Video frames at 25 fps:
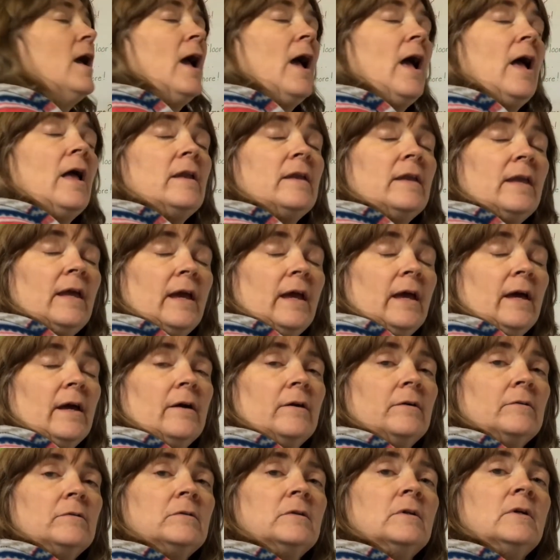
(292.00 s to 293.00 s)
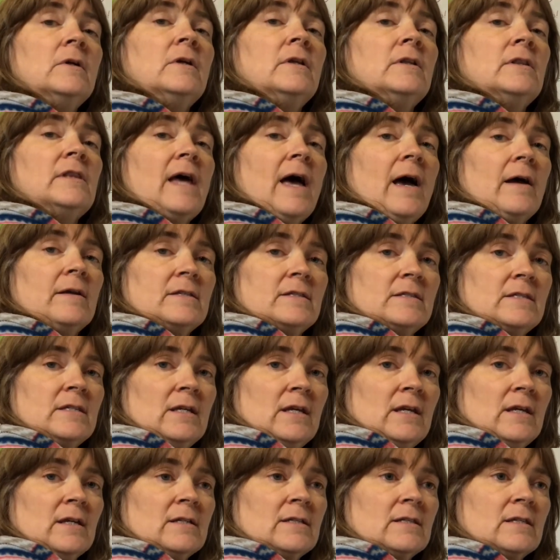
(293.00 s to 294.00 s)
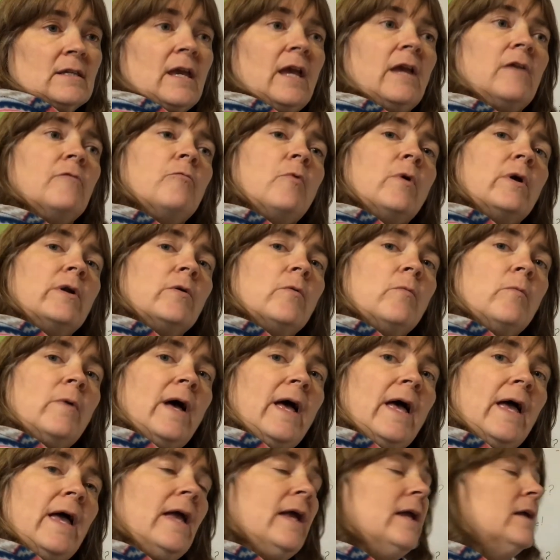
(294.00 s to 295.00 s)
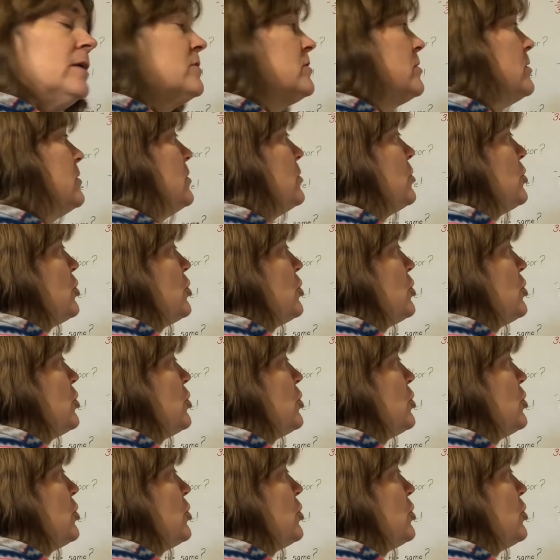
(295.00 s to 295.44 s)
And now that 6 gave 1 away to the